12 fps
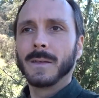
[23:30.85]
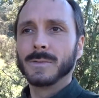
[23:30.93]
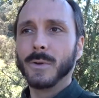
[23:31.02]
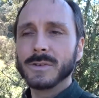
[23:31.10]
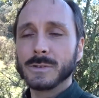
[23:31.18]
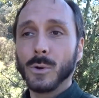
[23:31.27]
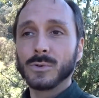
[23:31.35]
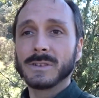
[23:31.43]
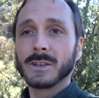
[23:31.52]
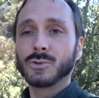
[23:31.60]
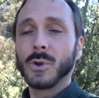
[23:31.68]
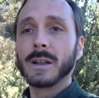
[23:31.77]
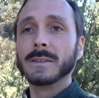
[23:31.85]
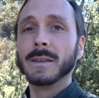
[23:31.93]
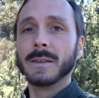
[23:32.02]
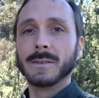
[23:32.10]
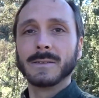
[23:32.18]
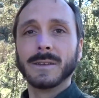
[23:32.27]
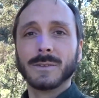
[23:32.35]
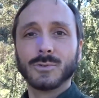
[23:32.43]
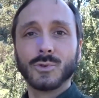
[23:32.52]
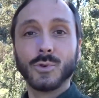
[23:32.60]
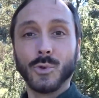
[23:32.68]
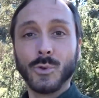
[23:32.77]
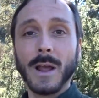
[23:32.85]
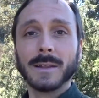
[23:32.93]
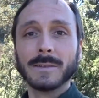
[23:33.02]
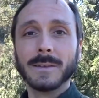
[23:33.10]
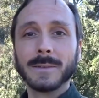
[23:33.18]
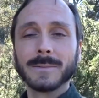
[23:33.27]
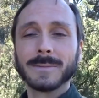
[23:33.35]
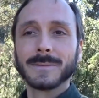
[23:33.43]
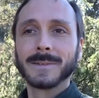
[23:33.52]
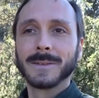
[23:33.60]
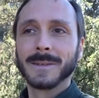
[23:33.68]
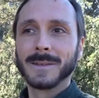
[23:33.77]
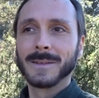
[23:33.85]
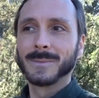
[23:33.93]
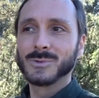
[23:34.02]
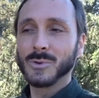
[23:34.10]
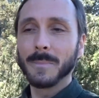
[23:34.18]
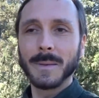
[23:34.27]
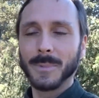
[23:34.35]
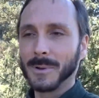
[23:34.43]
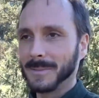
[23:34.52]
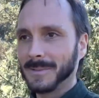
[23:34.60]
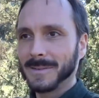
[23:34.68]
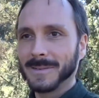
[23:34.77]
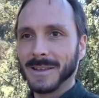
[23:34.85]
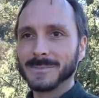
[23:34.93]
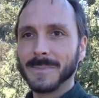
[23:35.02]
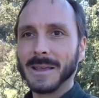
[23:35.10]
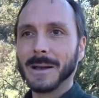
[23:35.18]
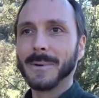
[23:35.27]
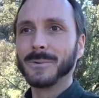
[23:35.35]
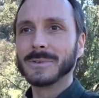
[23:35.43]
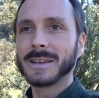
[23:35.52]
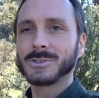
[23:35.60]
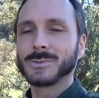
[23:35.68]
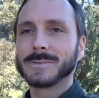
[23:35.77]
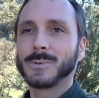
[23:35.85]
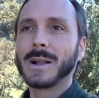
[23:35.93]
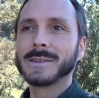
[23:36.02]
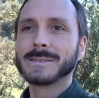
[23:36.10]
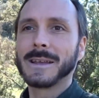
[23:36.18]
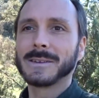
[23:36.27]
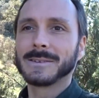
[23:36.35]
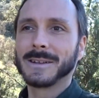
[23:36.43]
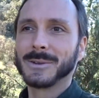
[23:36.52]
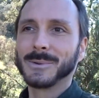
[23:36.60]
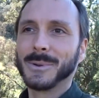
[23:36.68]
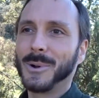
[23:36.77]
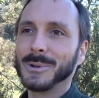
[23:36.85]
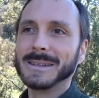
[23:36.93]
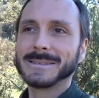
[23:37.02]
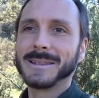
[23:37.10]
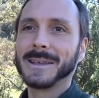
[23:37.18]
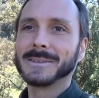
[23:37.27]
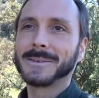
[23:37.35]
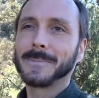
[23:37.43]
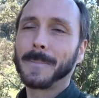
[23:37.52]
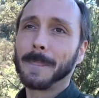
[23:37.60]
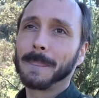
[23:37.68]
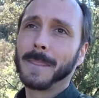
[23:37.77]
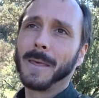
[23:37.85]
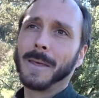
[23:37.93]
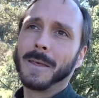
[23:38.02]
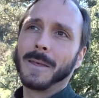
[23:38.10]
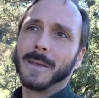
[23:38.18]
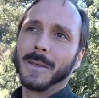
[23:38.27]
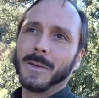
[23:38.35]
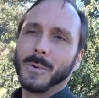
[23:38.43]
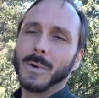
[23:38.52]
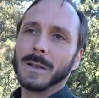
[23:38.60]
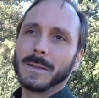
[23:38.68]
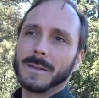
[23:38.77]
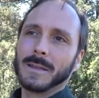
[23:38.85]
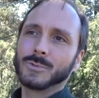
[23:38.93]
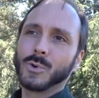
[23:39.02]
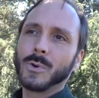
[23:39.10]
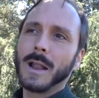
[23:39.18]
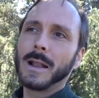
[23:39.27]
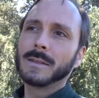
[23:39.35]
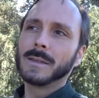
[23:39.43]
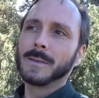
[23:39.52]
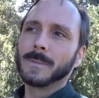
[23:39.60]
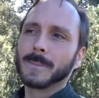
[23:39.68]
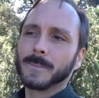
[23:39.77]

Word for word: There is no sexuality in the true reality. Some people speak about astral sex and all these things. Well, in true reality,